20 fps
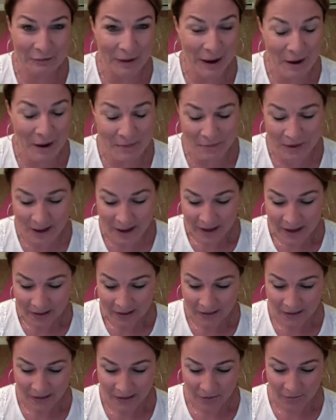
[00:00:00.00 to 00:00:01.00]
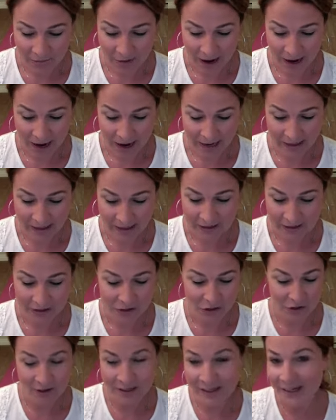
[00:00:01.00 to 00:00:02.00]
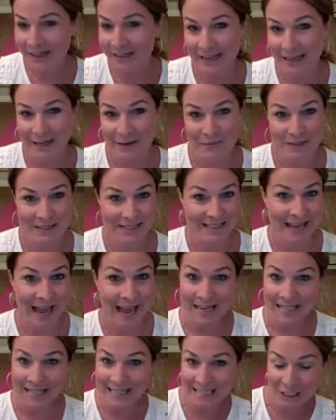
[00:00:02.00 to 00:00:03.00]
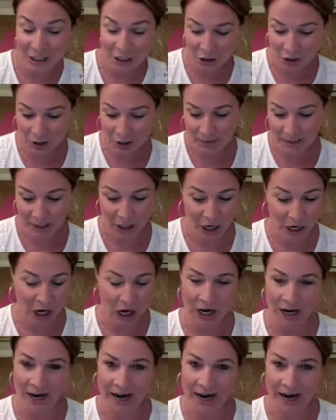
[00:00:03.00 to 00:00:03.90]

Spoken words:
I treated it like business. I had a sticker on my car.